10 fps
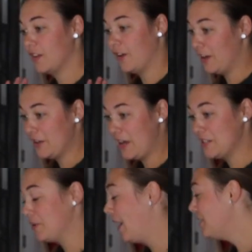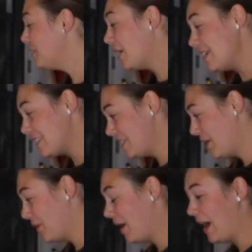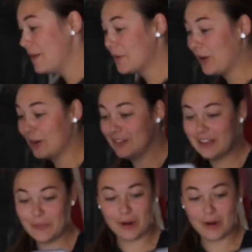Alright, you guys, so as you guys know, I'm currently